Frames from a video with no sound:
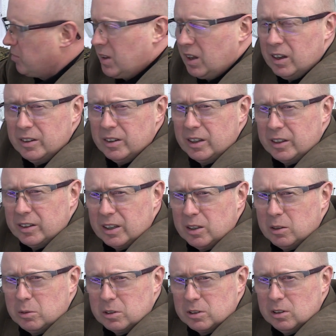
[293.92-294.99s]
And they, they
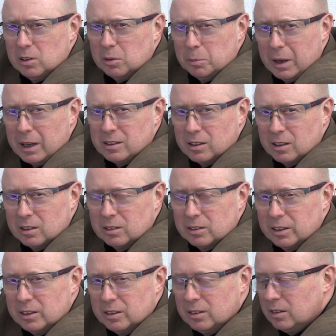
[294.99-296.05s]
always look better
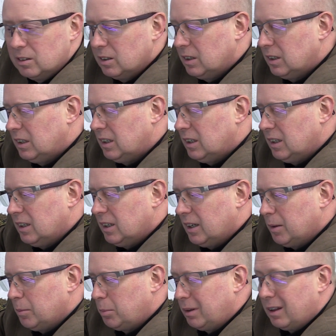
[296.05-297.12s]
than
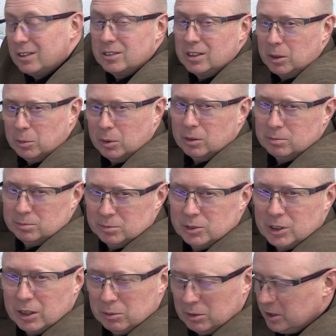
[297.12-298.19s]
a plastic one,
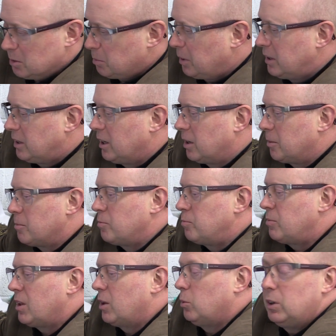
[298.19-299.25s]
generally speaking.
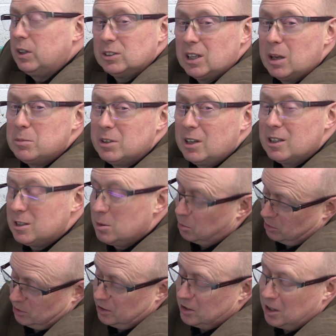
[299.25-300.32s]
One exception actually
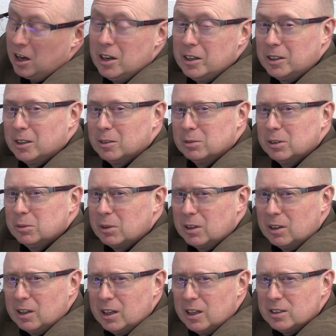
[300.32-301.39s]
was the Tiger,
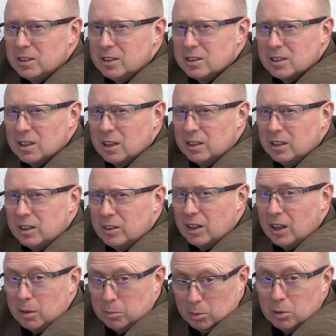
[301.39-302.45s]
where I actually decided
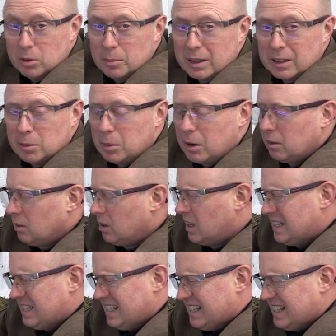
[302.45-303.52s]
there, I bought the metal barrel,
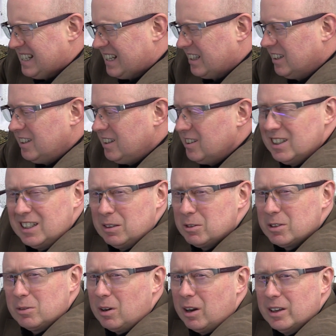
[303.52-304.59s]
and I didn't think it
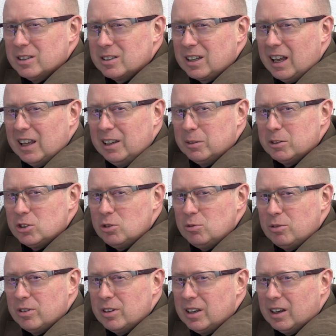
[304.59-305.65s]
was the right scale. It was too
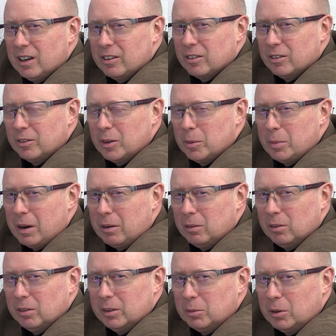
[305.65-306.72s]
thin, I thought, the
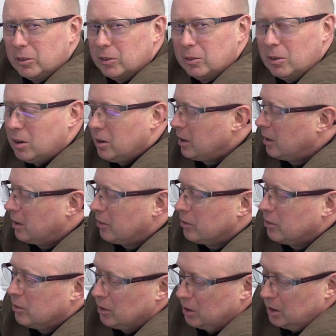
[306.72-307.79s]
barrel. It wasn't right, and I
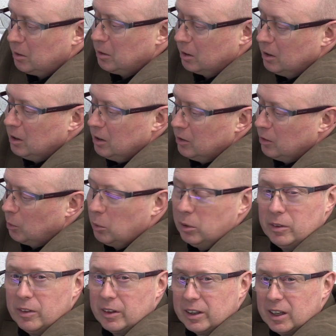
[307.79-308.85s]
thought the, the
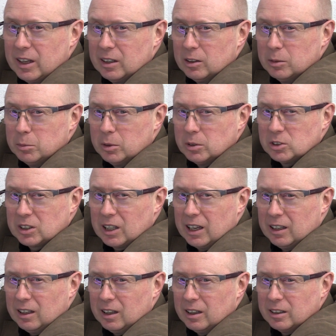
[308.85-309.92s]
one in the kit looked more
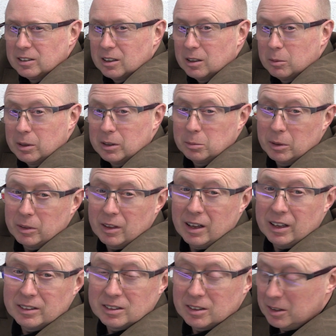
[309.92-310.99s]
scale-like, so I went with
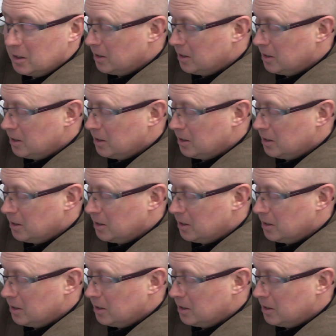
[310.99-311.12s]
that.